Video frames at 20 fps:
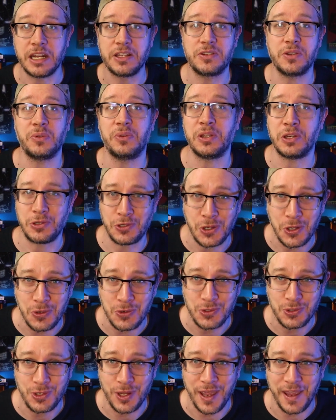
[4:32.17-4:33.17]
and it's only
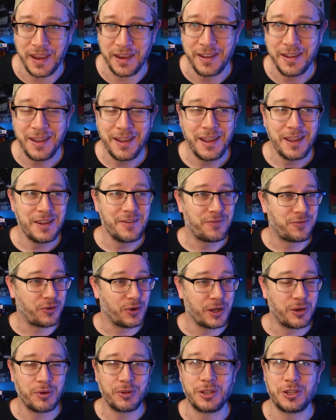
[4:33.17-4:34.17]
Tuesday.
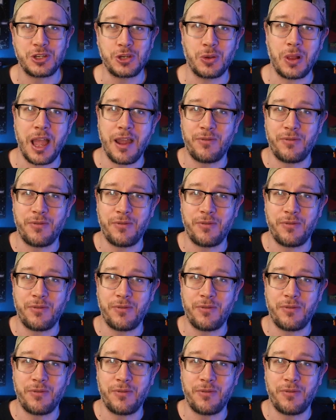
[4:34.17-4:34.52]
Frequently, she'll